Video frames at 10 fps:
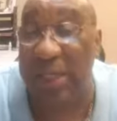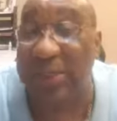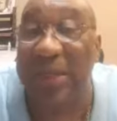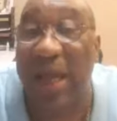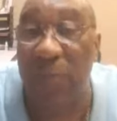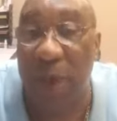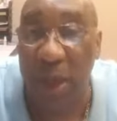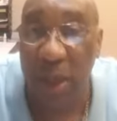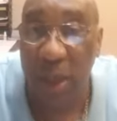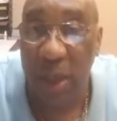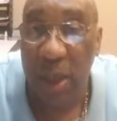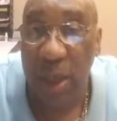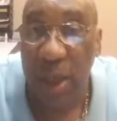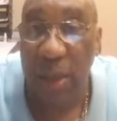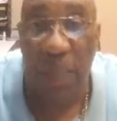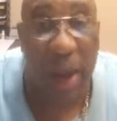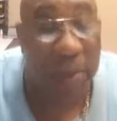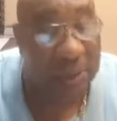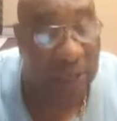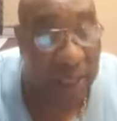the statement. The
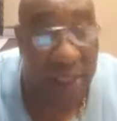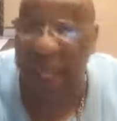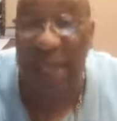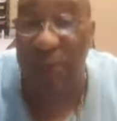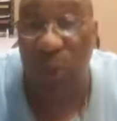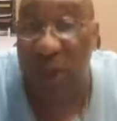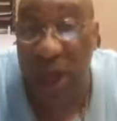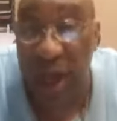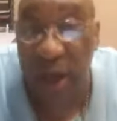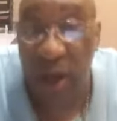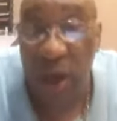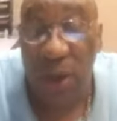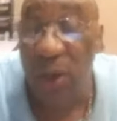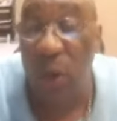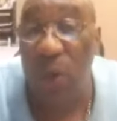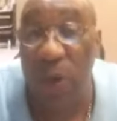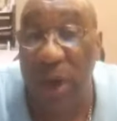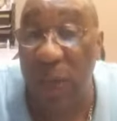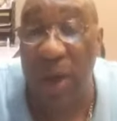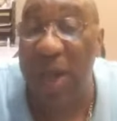Bible said these were they though
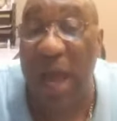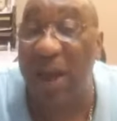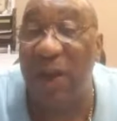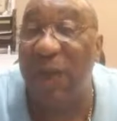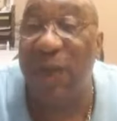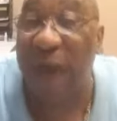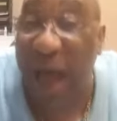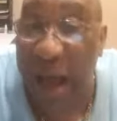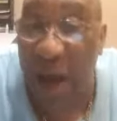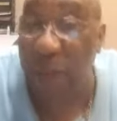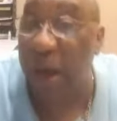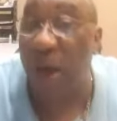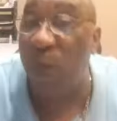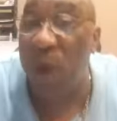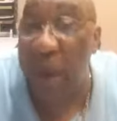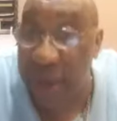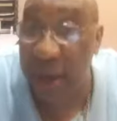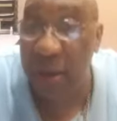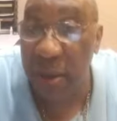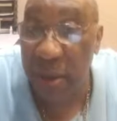that were not defiled by
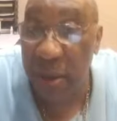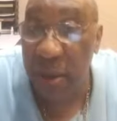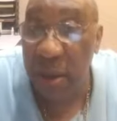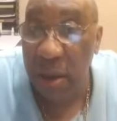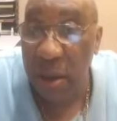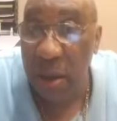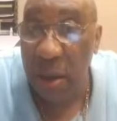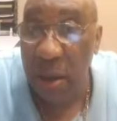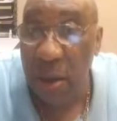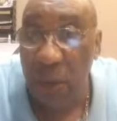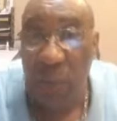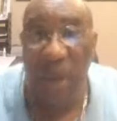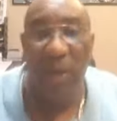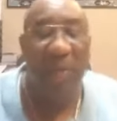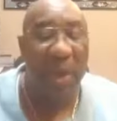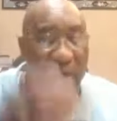women. What do you mean